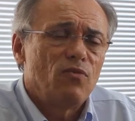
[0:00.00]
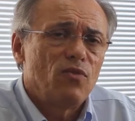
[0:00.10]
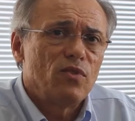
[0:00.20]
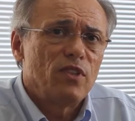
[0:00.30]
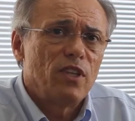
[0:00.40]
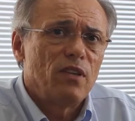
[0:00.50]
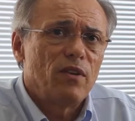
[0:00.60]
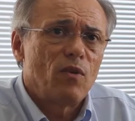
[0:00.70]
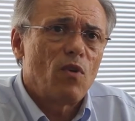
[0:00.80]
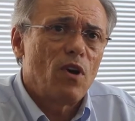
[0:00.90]
for their
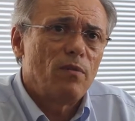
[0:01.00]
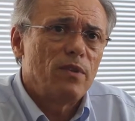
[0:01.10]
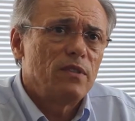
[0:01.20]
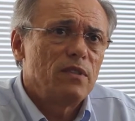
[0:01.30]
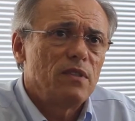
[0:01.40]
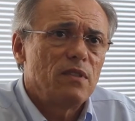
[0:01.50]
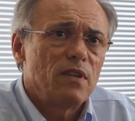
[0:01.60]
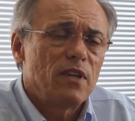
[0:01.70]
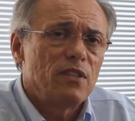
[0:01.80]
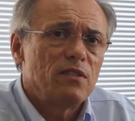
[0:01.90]
requirements,
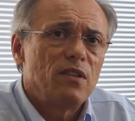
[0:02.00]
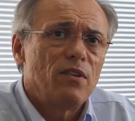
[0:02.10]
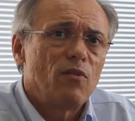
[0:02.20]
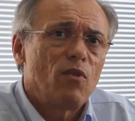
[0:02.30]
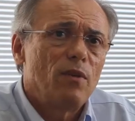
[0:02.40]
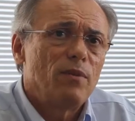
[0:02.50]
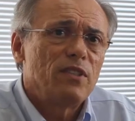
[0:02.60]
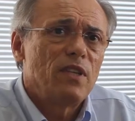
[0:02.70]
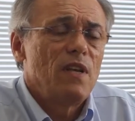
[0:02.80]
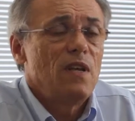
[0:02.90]
against their
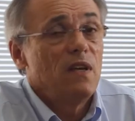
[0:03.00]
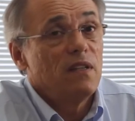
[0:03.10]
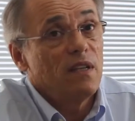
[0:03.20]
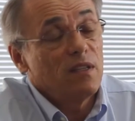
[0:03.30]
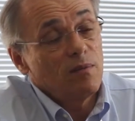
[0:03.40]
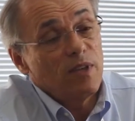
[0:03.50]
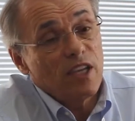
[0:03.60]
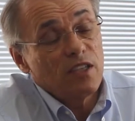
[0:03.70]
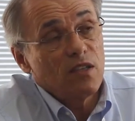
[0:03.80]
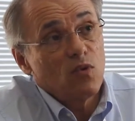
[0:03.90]
requirements. That
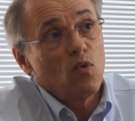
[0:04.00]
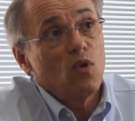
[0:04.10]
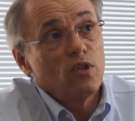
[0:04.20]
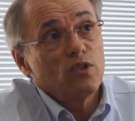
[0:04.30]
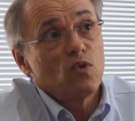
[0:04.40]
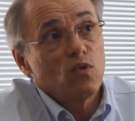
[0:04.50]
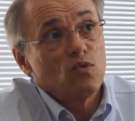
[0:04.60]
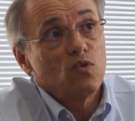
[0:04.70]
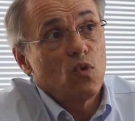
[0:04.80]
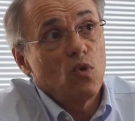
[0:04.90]
application was
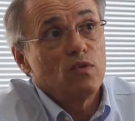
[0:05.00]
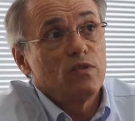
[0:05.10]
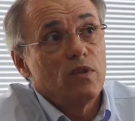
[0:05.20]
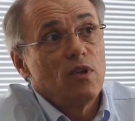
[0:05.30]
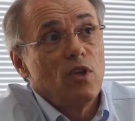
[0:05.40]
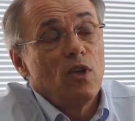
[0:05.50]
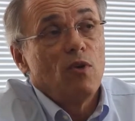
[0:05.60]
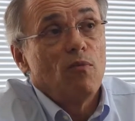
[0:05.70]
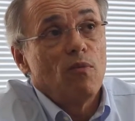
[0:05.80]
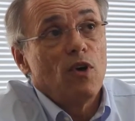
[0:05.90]
controlled
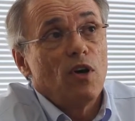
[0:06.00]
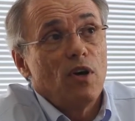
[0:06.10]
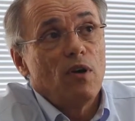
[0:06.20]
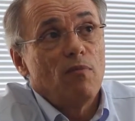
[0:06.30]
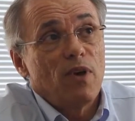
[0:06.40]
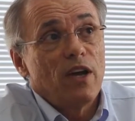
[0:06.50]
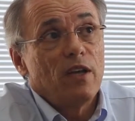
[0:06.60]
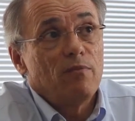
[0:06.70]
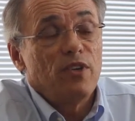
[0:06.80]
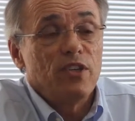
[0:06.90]
by
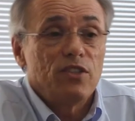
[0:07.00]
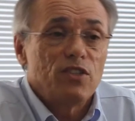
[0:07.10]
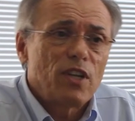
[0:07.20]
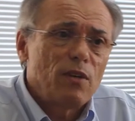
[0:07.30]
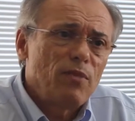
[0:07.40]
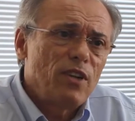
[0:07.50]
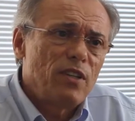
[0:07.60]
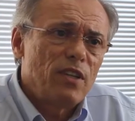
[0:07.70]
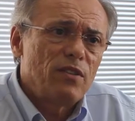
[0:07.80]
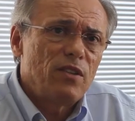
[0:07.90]
a British company
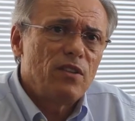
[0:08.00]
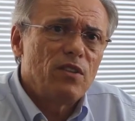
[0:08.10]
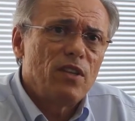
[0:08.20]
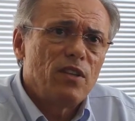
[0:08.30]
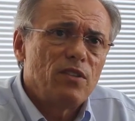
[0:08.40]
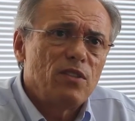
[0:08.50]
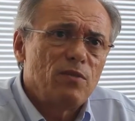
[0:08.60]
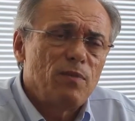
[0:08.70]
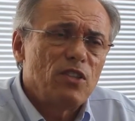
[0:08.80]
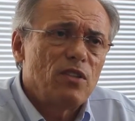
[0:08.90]
that is
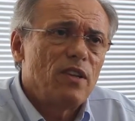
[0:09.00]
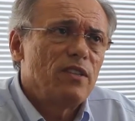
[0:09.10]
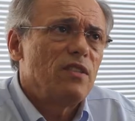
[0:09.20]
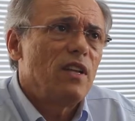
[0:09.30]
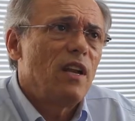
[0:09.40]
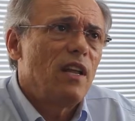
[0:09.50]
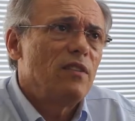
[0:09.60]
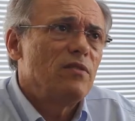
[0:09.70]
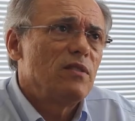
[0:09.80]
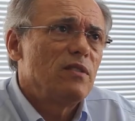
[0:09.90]
specialized in
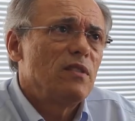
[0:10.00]
land